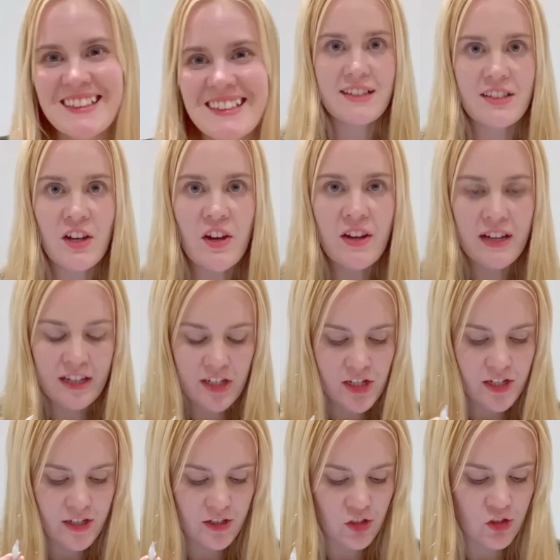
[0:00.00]
So
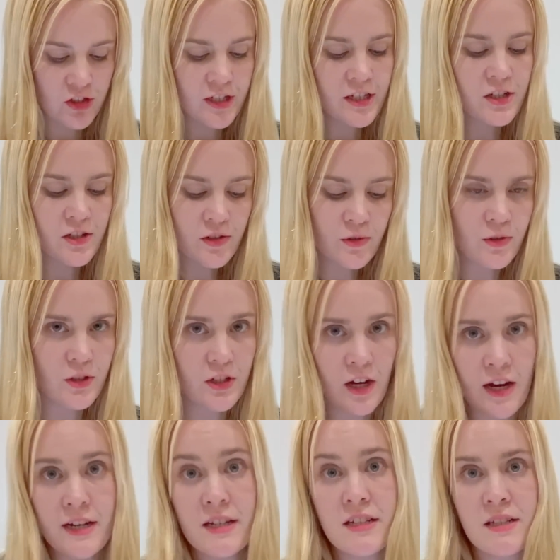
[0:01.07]
in traditional
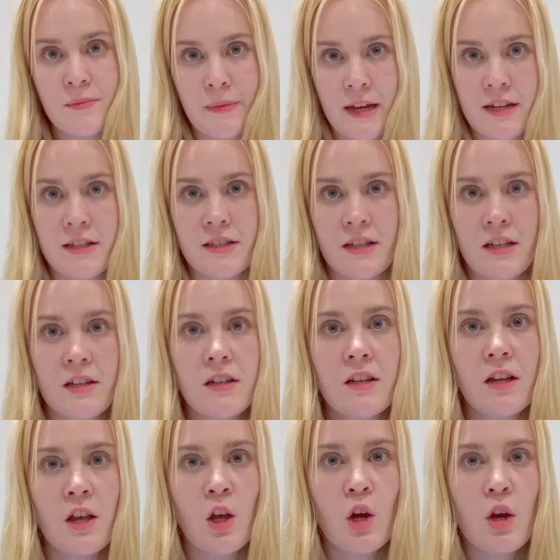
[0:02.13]
Chinese medicine,
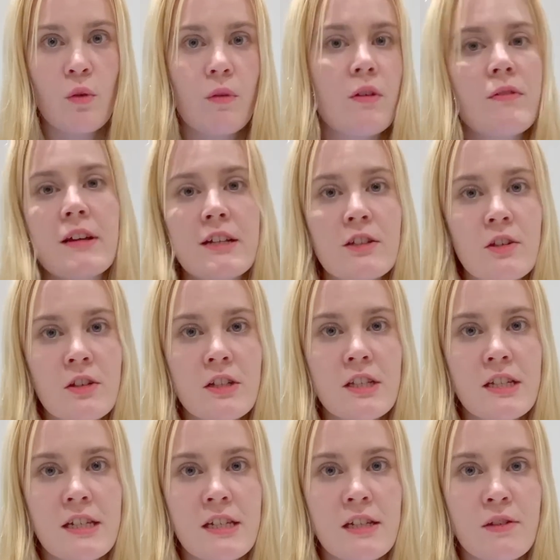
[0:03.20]

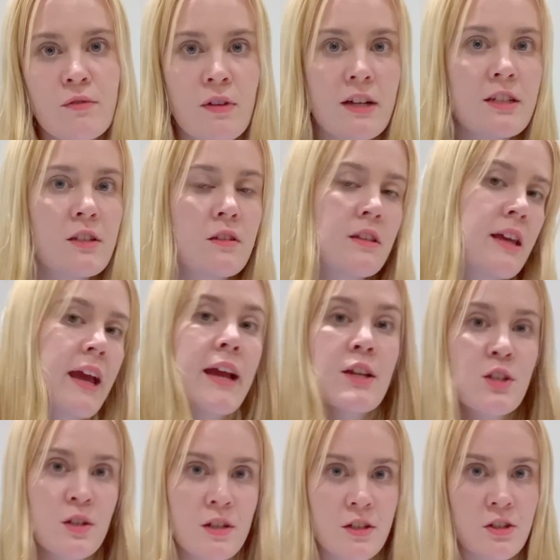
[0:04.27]
reflexology rests on the
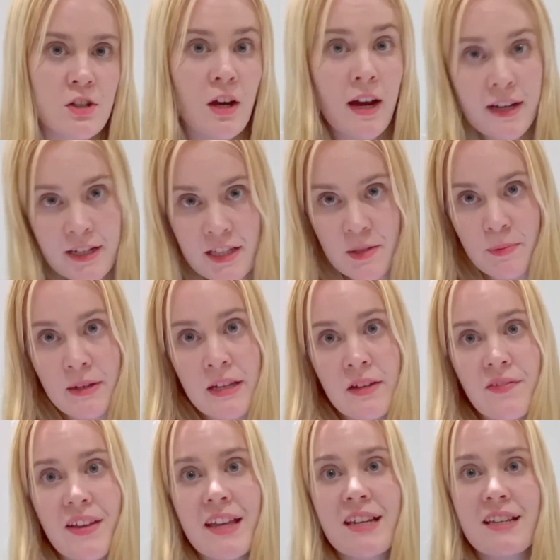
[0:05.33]
ancient Chinese
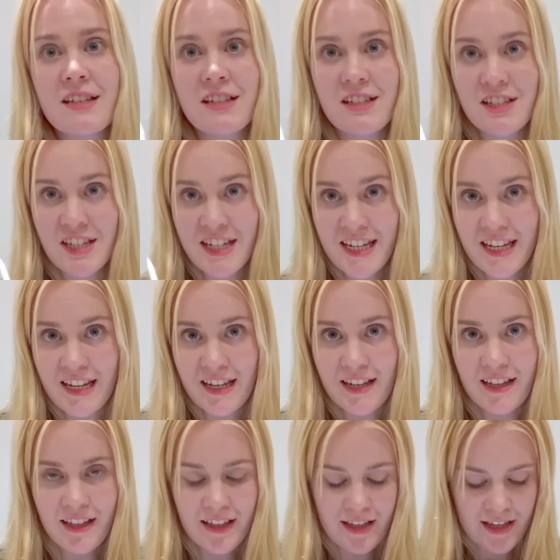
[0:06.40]
belief in qi.
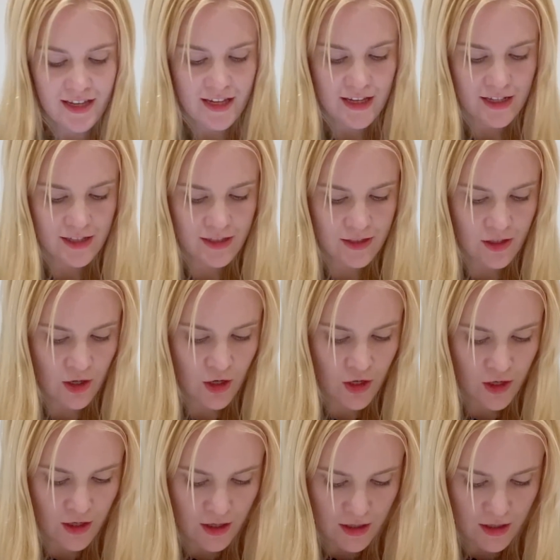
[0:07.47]
So